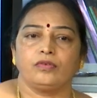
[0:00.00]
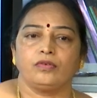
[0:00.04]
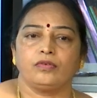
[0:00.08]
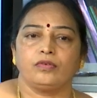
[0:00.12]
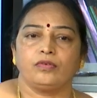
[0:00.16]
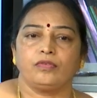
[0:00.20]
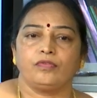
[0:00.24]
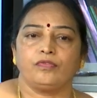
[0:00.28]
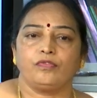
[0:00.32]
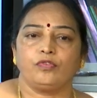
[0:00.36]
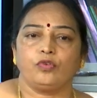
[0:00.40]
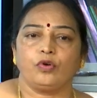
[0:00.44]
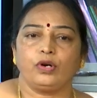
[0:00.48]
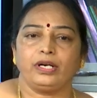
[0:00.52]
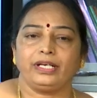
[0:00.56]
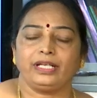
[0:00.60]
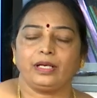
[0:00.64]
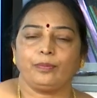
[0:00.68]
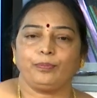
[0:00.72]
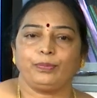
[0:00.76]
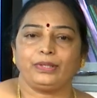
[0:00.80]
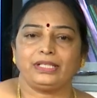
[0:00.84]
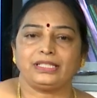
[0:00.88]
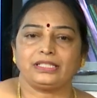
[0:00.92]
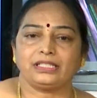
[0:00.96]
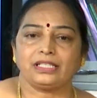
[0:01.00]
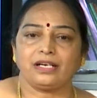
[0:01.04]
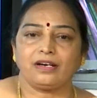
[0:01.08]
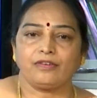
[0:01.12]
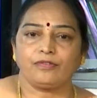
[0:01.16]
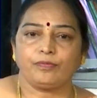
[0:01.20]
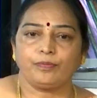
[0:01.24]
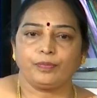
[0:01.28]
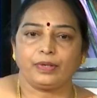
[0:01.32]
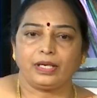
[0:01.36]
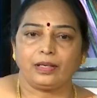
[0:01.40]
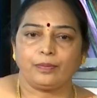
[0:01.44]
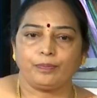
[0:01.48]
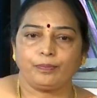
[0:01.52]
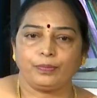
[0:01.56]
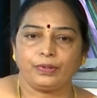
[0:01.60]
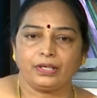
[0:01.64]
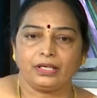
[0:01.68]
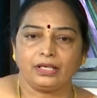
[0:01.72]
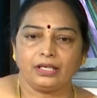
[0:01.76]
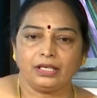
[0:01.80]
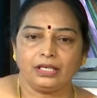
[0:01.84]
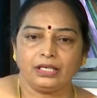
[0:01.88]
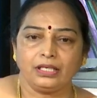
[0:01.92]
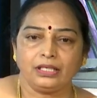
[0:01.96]
fold a piece of
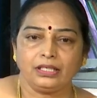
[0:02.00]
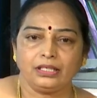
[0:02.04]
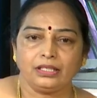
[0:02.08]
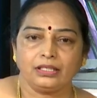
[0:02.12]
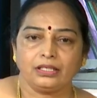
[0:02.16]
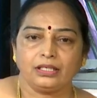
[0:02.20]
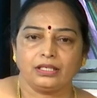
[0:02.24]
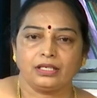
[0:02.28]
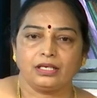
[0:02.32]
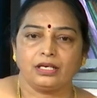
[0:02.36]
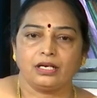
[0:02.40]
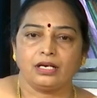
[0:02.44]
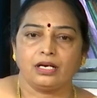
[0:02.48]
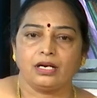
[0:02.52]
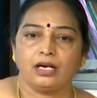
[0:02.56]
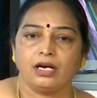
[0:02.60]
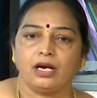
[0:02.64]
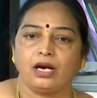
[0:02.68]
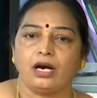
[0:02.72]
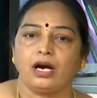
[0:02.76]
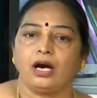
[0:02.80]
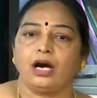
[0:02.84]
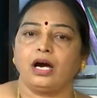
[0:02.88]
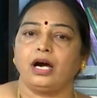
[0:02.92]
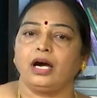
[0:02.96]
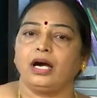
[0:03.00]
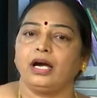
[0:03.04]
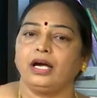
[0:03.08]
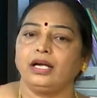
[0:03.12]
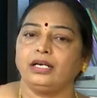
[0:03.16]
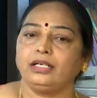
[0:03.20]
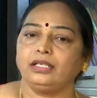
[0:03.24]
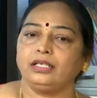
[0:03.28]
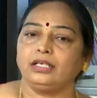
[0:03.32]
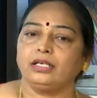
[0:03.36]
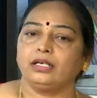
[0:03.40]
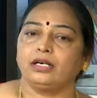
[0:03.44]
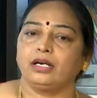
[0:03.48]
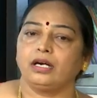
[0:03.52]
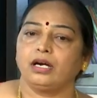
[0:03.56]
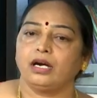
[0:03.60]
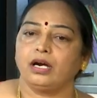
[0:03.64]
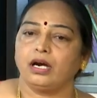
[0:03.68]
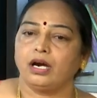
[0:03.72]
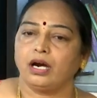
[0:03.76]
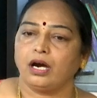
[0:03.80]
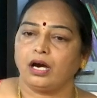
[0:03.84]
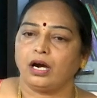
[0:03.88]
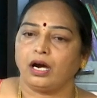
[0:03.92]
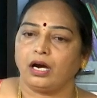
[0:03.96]
paper and
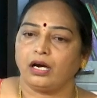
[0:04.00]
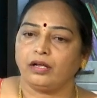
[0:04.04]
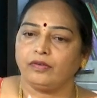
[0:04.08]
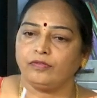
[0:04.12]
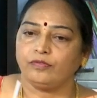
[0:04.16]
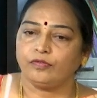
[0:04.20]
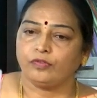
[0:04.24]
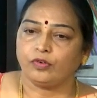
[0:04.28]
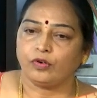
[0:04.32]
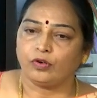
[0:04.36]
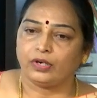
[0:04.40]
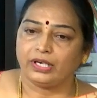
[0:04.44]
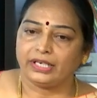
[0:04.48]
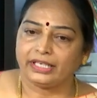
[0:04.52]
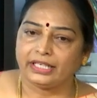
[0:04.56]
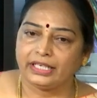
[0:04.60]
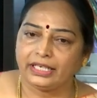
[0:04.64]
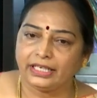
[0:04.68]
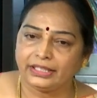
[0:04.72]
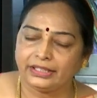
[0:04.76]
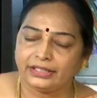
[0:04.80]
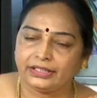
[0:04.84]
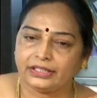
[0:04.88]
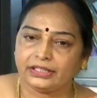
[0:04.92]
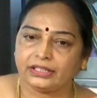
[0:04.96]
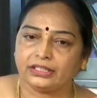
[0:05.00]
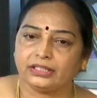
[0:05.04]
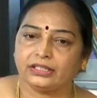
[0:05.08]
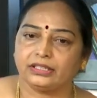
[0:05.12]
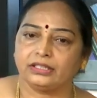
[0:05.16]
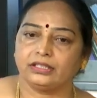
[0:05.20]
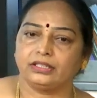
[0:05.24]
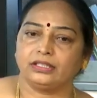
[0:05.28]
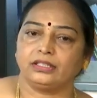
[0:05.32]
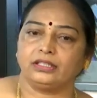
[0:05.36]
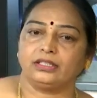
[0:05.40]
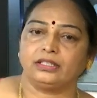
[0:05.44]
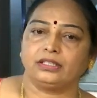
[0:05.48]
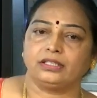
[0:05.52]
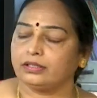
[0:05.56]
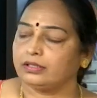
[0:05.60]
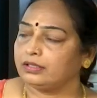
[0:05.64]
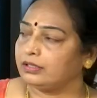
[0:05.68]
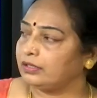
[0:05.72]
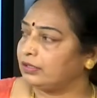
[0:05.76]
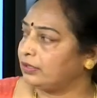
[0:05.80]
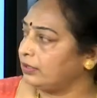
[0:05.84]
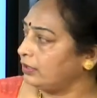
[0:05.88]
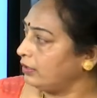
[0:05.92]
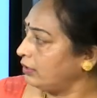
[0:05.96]
unfold it.
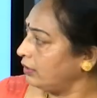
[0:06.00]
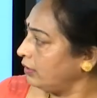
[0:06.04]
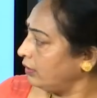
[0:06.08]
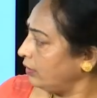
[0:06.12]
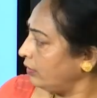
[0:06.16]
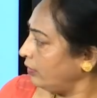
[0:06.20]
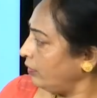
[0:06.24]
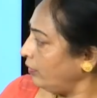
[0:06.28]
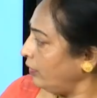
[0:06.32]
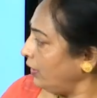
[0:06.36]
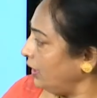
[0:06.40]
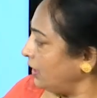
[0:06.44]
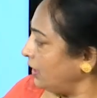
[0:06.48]
We will